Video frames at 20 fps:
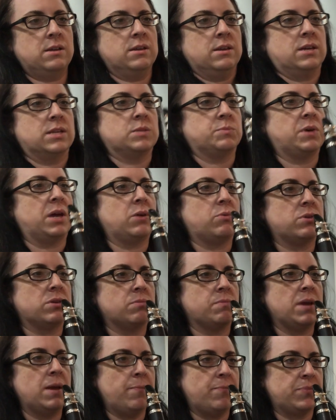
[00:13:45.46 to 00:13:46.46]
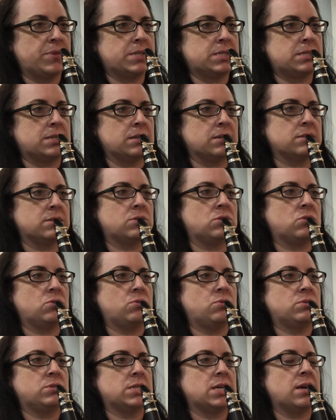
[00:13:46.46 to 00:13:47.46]
Okay, let's play it with me. 6
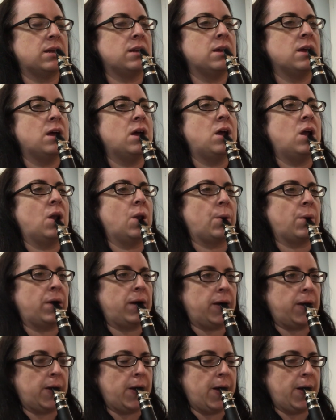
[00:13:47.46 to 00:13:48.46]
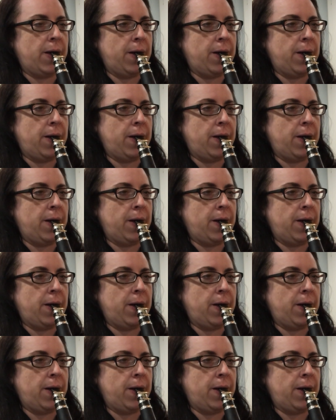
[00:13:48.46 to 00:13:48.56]
through 10, ready.